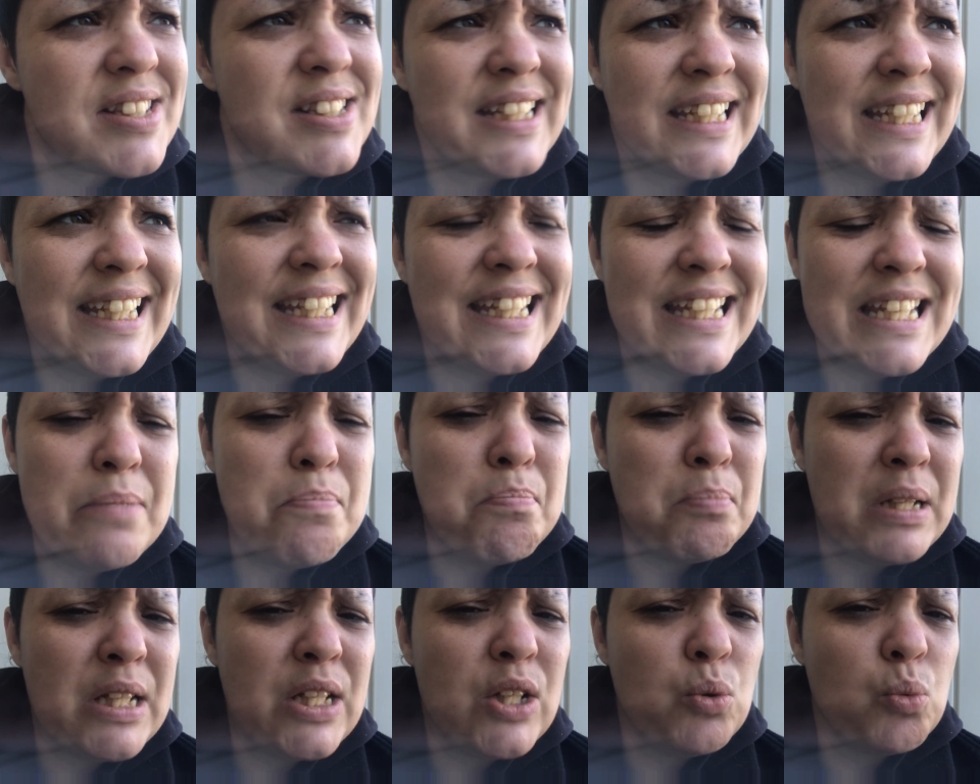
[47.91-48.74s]
to keep
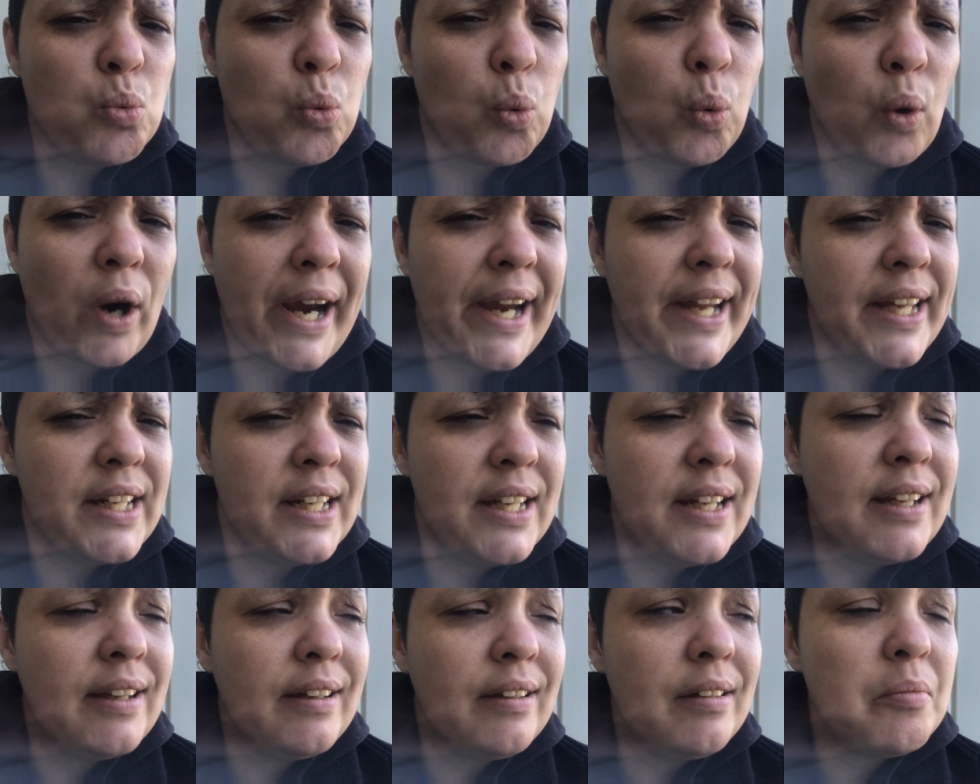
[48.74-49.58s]
me
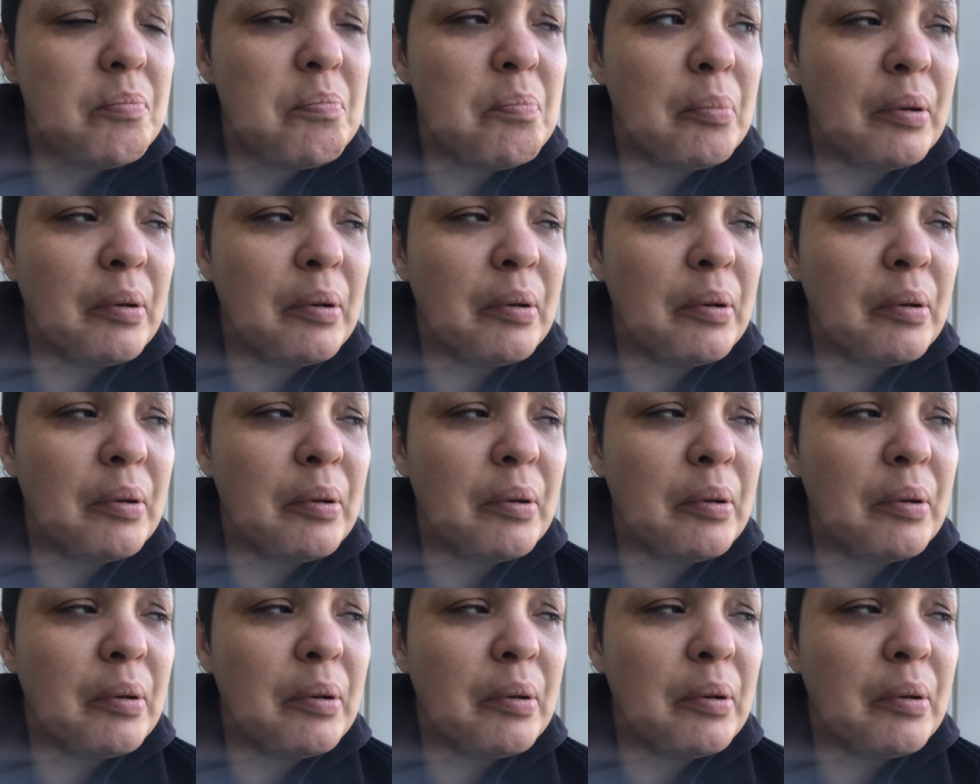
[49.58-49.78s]
writing,